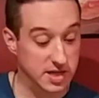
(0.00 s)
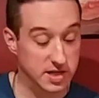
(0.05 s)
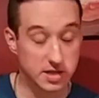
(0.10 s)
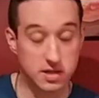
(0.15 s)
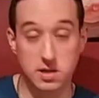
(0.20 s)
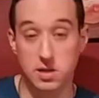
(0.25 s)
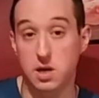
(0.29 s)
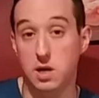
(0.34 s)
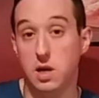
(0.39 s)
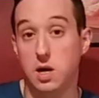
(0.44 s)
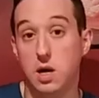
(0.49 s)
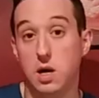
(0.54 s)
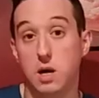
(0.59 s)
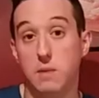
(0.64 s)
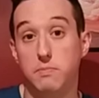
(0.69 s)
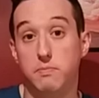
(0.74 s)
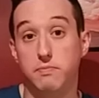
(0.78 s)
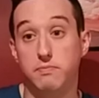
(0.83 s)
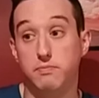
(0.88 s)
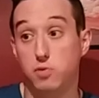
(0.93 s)
These
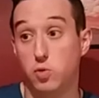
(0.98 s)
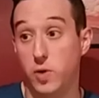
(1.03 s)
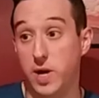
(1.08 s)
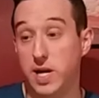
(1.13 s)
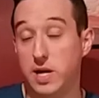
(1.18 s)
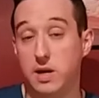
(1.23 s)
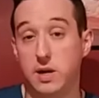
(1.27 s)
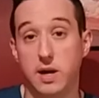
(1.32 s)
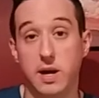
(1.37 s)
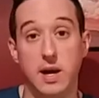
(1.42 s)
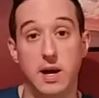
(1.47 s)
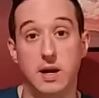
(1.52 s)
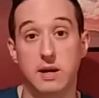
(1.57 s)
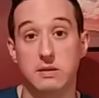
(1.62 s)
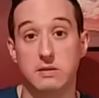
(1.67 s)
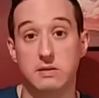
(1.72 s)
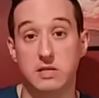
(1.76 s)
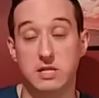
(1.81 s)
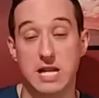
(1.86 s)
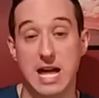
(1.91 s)
are quick
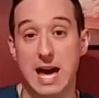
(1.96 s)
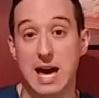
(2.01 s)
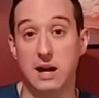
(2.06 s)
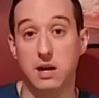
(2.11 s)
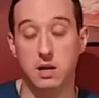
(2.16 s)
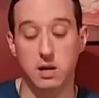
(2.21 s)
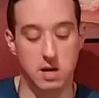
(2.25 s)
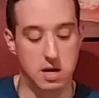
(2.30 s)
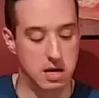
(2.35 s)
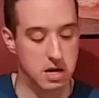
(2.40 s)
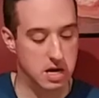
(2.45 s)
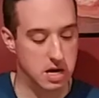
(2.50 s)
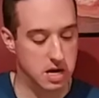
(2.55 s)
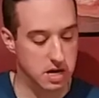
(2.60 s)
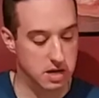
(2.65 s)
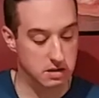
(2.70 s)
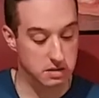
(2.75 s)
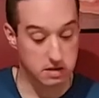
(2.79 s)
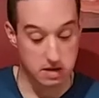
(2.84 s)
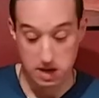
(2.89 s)
snack
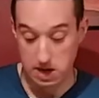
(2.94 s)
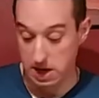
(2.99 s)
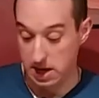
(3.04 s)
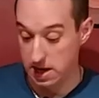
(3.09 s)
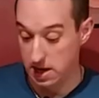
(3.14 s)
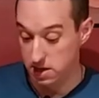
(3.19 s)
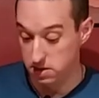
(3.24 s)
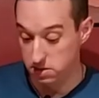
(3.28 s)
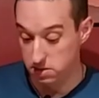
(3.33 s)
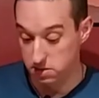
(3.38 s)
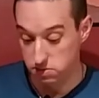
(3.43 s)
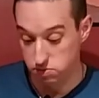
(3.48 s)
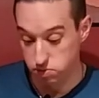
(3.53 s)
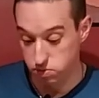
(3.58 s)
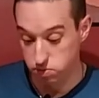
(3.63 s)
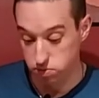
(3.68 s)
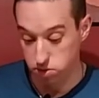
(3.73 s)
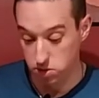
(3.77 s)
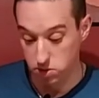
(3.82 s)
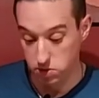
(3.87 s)
uh,
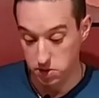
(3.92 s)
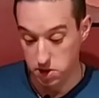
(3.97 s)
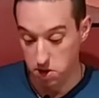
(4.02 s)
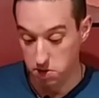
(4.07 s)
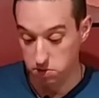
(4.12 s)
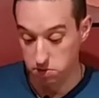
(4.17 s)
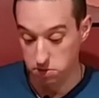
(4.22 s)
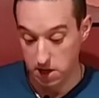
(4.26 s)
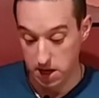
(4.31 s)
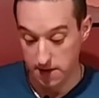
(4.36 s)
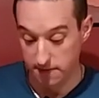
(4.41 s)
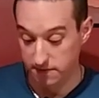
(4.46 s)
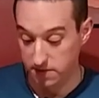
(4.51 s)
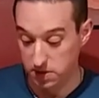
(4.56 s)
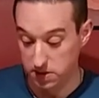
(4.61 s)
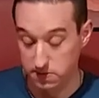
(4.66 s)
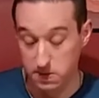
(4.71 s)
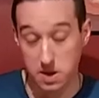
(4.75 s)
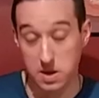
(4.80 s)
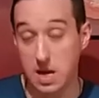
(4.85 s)
and you don't
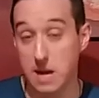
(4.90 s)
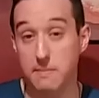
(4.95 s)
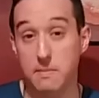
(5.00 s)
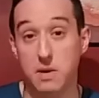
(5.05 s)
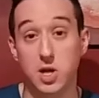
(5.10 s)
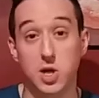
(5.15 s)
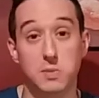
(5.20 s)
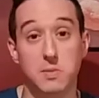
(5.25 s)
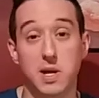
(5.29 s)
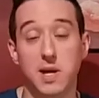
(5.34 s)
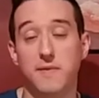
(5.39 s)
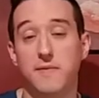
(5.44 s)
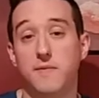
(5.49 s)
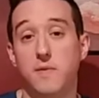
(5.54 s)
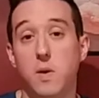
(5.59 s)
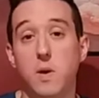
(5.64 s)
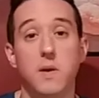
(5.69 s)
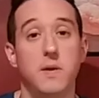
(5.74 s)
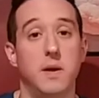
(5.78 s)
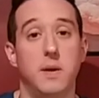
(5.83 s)
have to spend that much
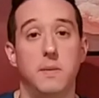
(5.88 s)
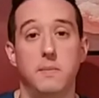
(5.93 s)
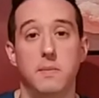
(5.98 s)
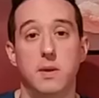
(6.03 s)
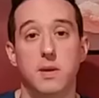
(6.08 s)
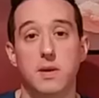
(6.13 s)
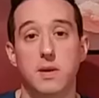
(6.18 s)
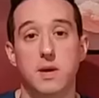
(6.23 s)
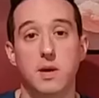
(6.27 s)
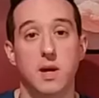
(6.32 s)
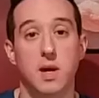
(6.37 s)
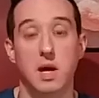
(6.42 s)
money for them.